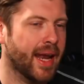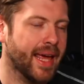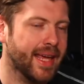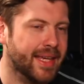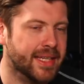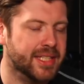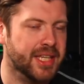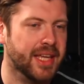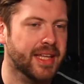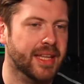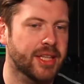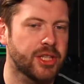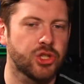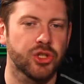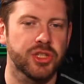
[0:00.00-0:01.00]
I, like seeing
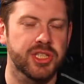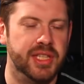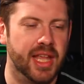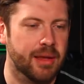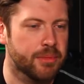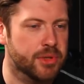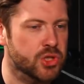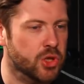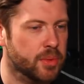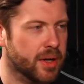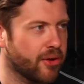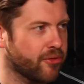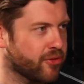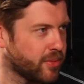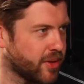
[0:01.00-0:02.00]
like the joint statements coming
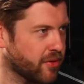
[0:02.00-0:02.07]
out from